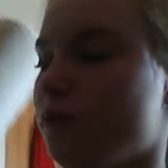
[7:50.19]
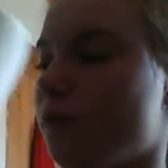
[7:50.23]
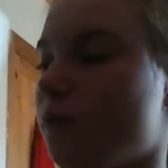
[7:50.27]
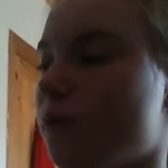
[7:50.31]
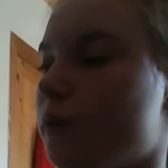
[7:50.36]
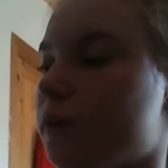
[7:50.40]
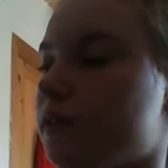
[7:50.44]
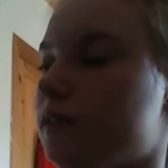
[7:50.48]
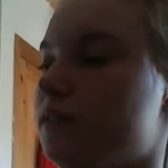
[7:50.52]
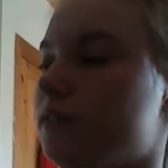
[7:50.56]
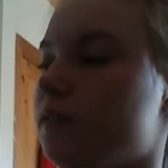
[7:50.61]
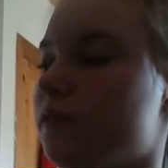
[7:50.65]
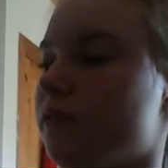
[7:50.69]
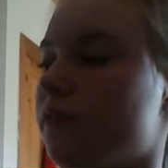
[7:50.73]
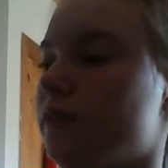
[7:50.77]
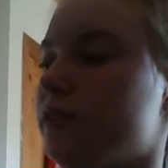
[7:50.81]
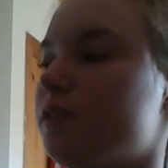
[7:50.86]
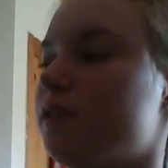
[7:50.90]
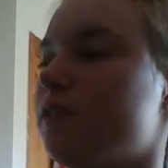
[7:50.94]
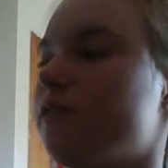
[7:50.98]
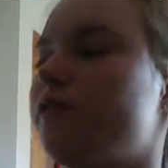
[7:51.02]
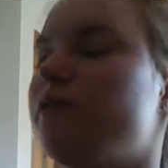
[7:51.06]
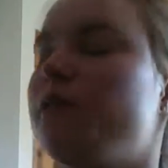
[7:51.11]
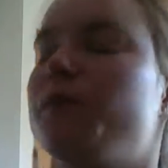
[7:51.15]
rest
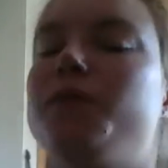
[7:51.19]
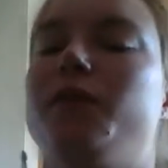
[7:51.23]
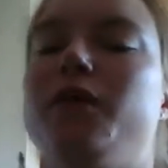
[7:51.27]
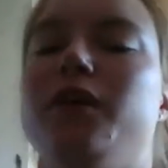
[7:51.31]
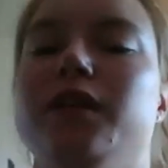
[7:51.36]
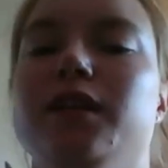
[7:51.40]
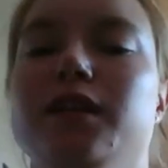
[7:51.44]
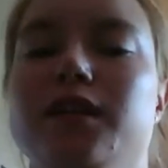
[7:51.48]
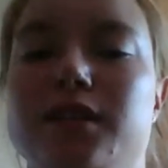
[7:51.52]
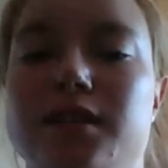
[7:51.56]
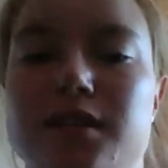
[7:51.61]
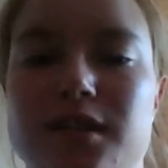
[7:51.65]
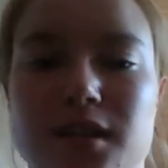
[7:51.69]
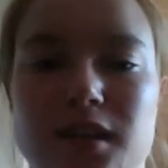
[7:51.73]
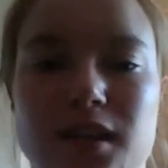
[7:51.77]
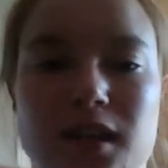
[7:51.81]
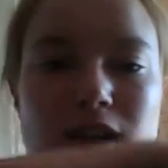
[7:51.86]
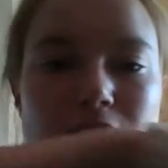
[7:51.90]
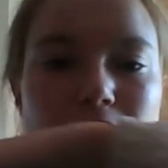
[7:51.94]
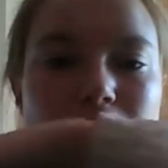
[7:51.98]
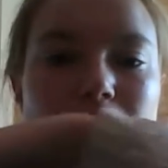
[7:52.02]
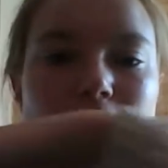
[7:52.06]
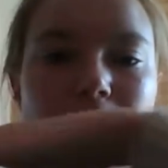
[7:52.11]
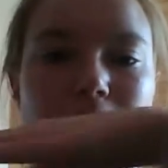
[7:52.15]
of your body is in
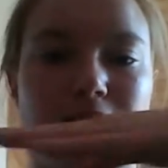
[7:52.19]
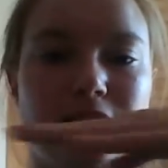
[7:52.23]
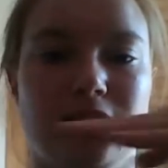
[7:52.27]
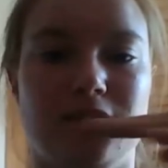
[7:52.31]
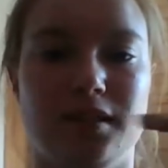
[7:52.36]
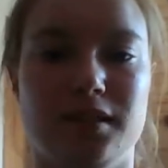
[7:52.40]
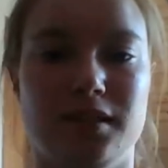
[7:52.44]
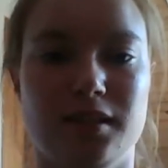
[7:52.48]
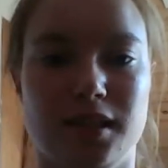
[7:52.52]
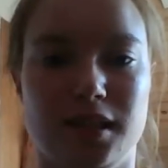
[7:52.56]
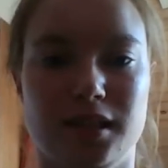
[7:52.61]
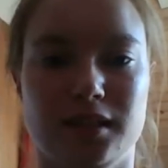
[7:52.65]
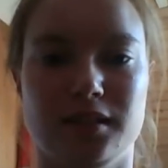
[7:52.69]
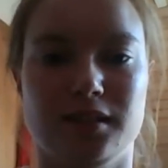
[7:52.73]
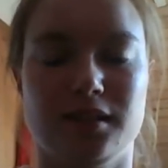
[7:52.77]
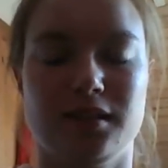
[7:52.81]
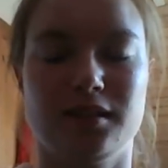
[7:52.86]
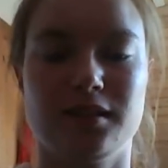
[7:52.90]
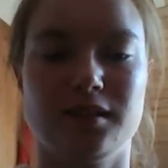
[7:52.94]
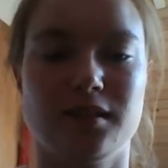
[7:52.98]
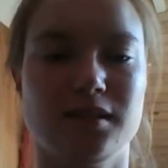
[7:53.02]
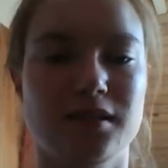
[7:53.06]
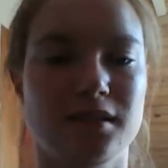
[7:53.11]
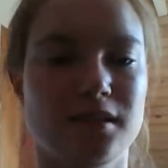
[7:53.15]
a line like
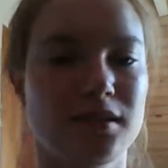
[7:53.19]
this,